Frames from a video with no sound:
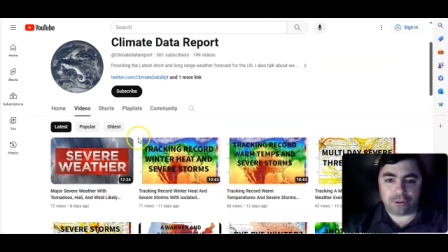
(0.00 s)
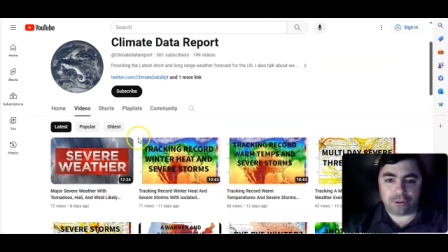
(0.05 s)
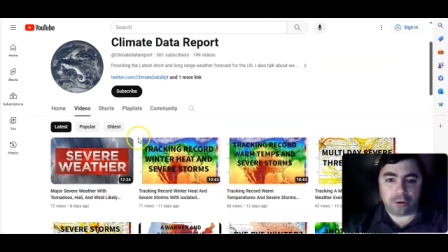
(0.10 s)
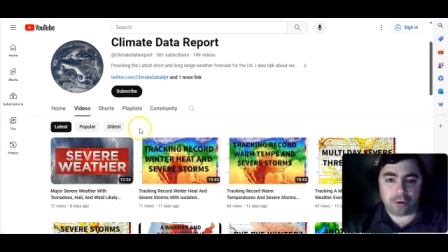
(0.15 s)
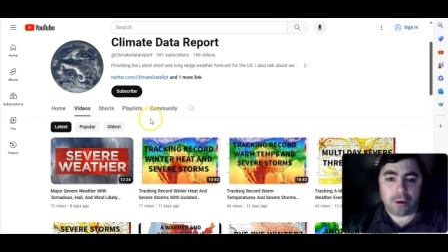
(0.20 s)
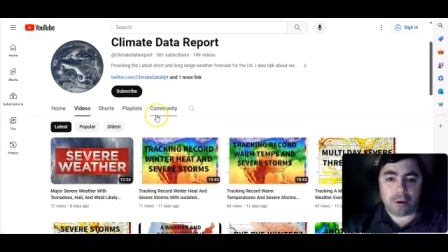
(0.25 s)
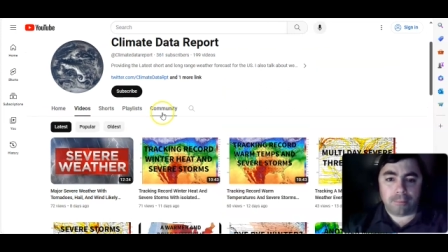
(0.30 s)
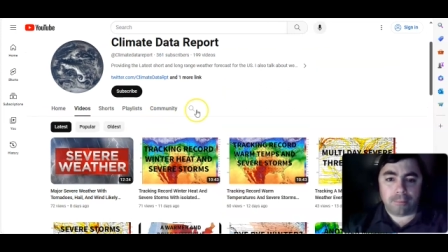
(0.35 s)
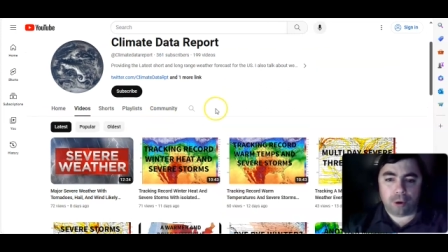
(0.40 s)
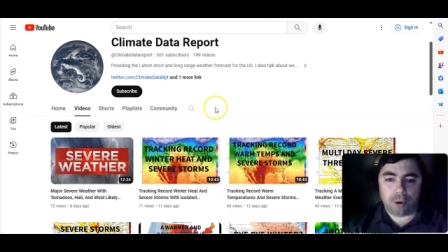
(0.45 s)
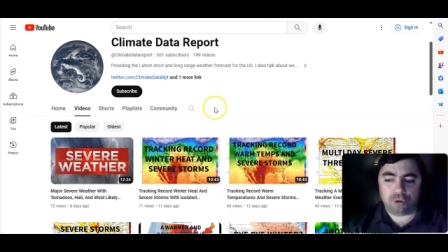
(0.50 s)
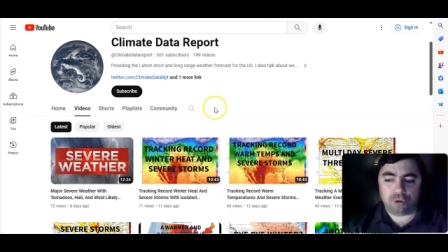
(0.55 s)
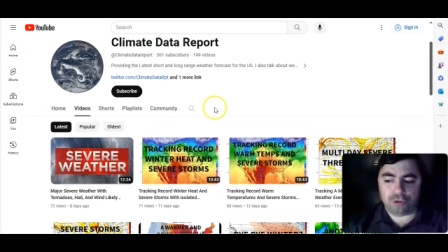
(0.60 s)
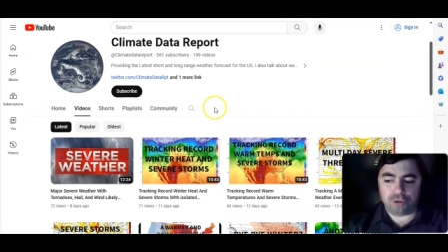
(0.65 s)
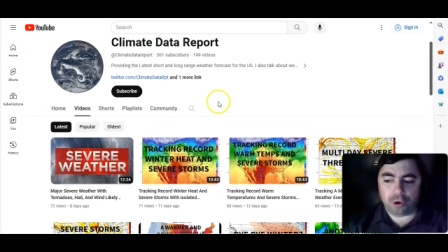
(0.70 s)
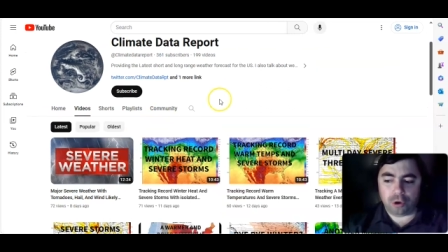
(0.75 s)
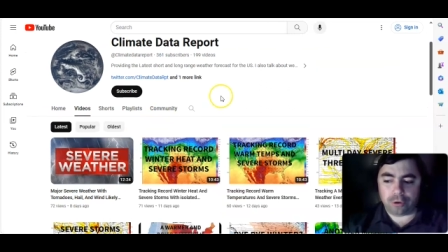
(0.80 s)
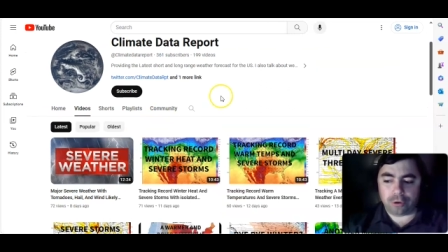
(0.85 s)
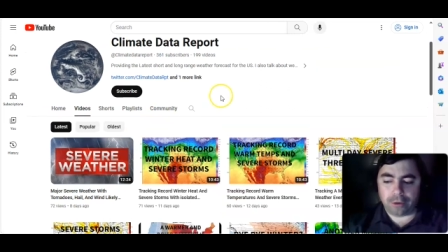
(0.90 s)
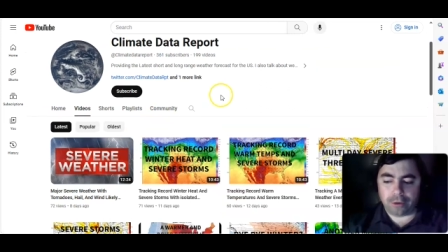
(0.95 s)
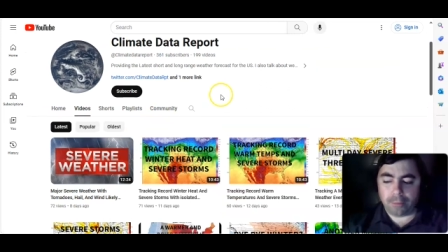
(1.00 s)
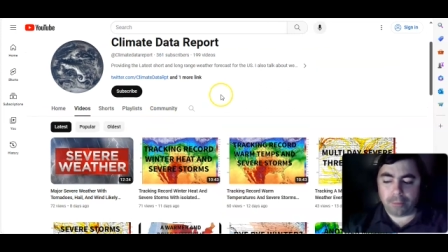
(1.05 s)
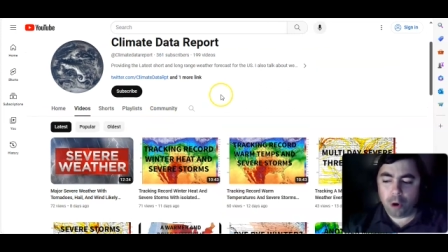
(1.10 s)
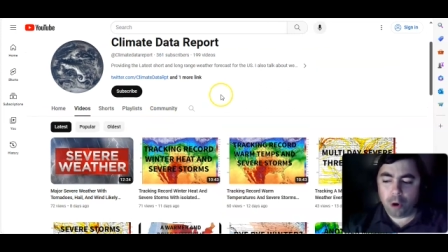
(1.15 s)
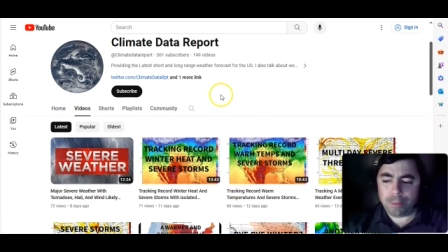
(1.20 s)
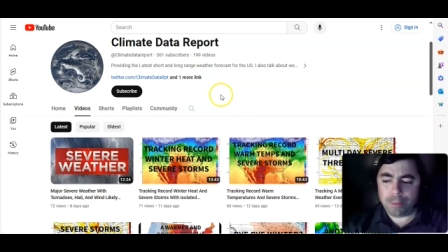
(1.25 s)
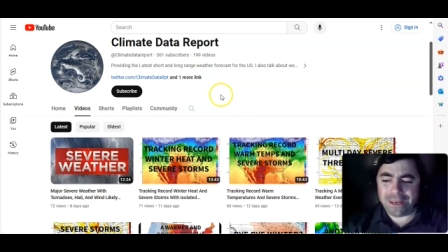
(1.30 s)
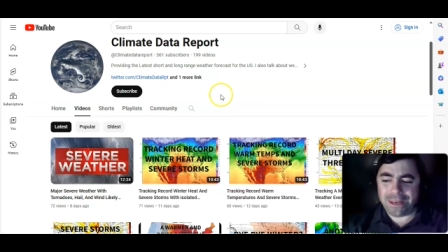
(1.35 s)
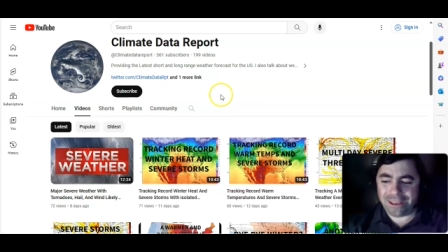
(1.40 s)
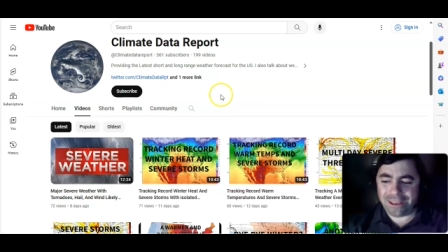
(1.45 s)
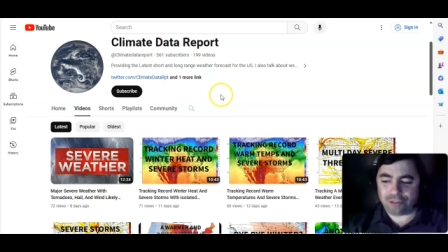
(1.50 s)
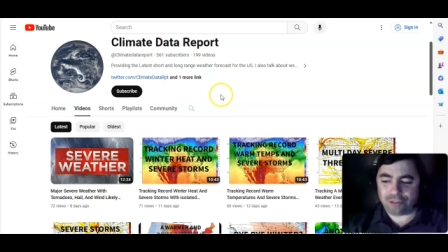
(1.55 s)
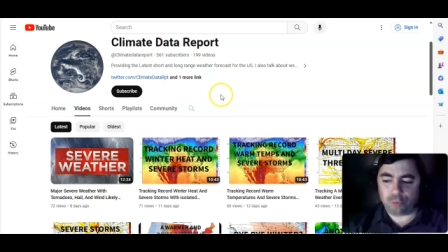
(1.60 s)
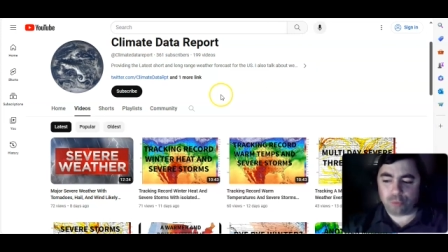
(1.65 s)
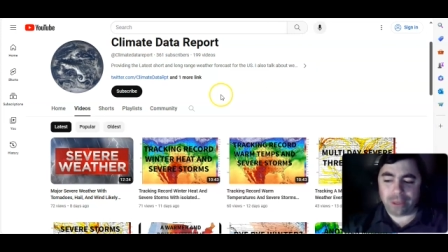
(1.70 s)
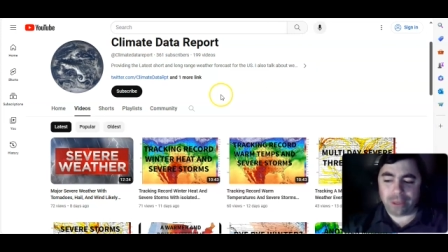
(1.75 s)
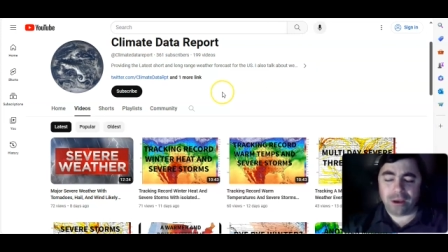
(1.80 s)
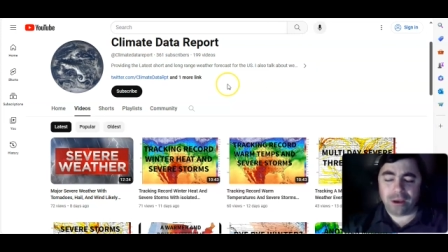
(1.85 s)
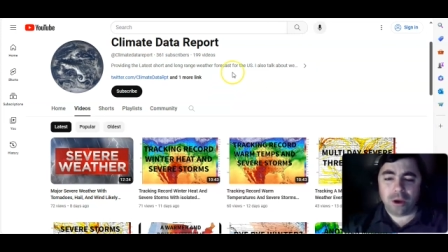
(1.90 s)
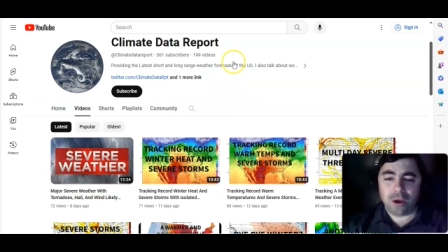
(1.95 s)
to posting on there. I'm hoping next
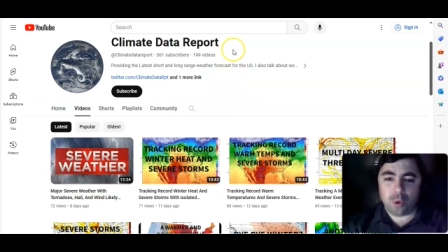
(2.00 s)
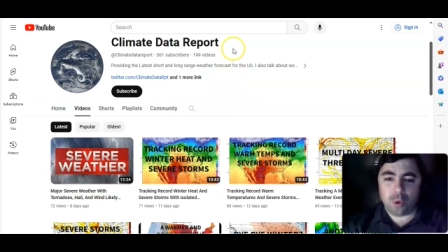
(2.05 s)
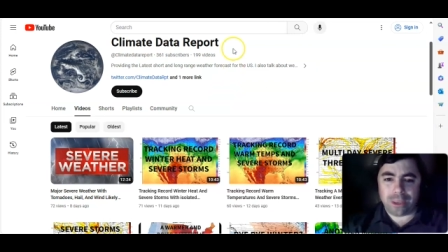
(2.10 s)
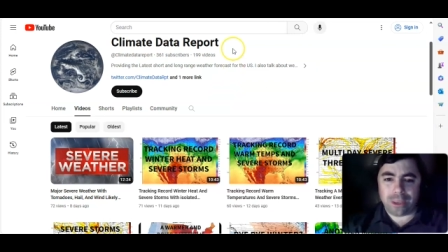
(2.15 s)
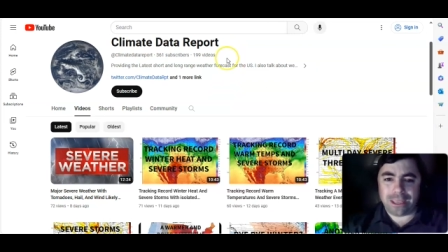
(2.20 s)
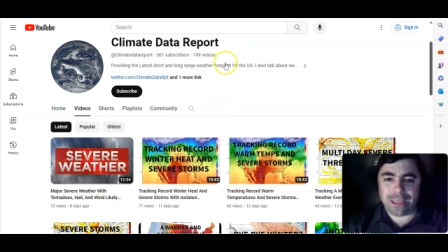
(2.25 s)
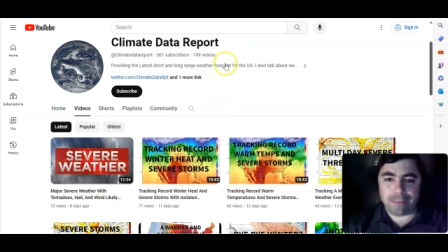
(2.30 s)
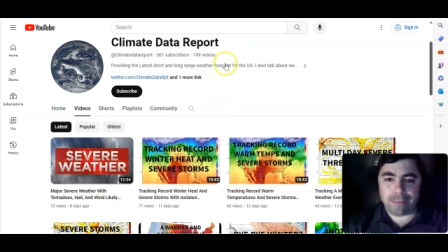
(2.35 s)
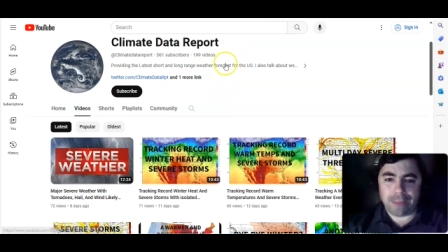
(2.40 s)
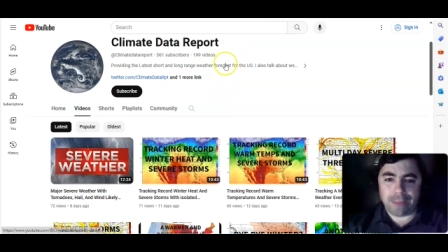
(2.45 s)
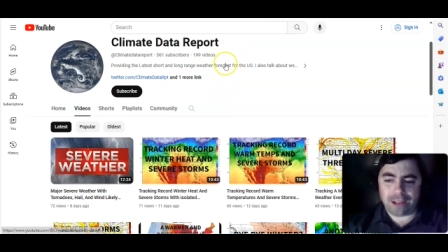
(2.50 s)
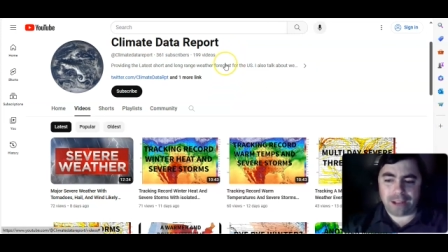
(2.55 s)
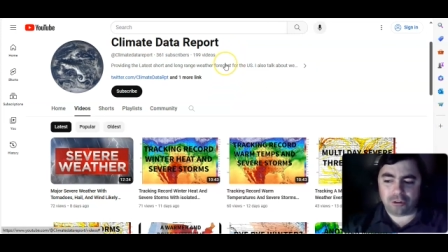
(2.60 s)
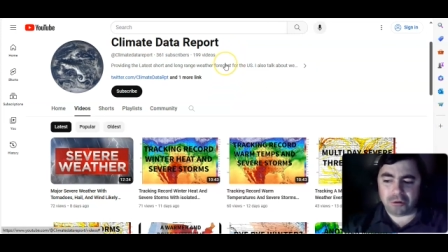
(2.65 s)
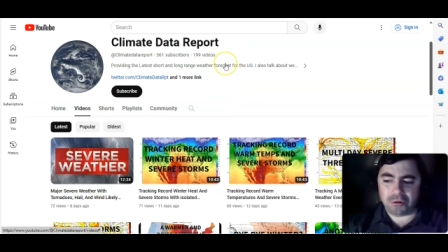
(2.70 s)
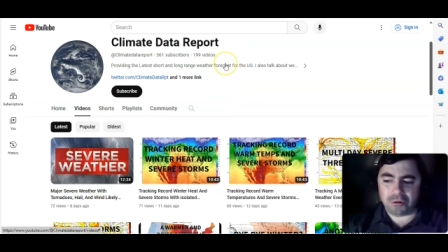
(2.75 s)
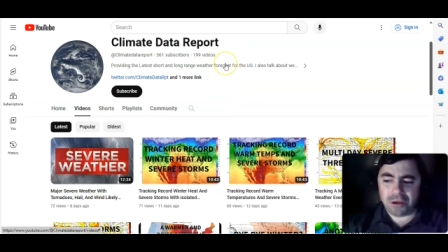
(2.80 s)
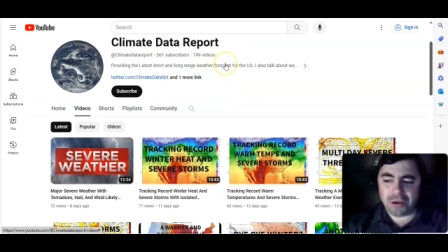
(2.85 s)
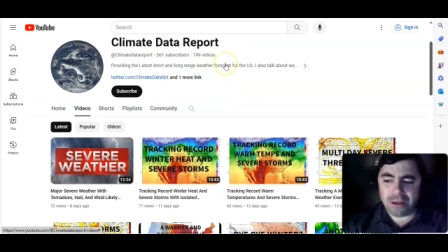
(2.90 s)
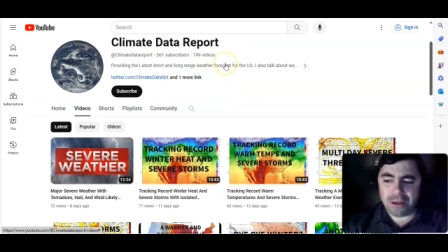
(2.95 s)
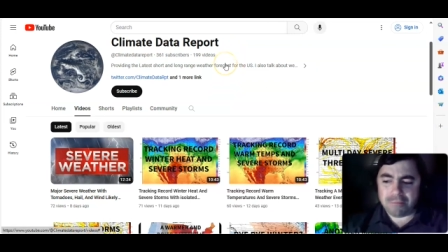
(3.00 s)
week we can get back to